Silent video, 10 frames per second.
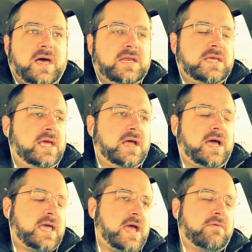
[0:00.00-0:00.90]
I
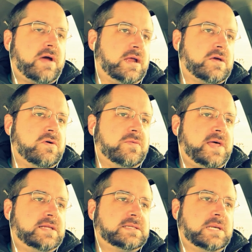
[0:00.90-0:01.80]
can't write code
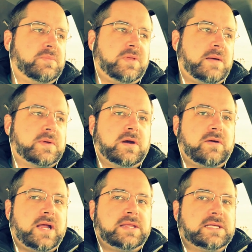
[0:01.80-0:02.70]
that simple. I'm going to
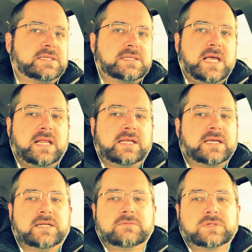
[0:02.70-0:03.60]
write this
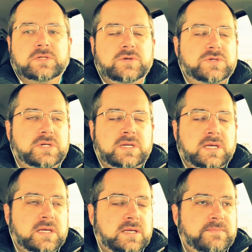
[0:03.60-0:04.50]
elegant solution.
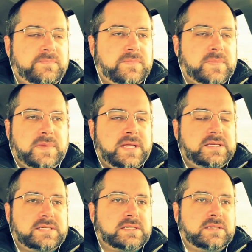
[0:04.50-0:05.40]
It
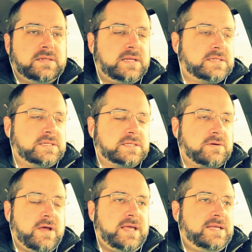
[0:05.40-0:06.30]
doesn't. That's just
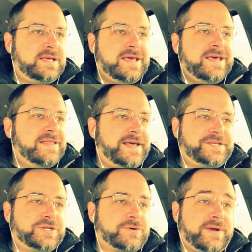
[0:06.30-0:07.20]
crazy.
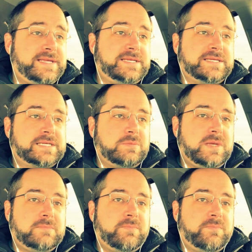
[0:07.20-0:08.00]
That's just craziness to me.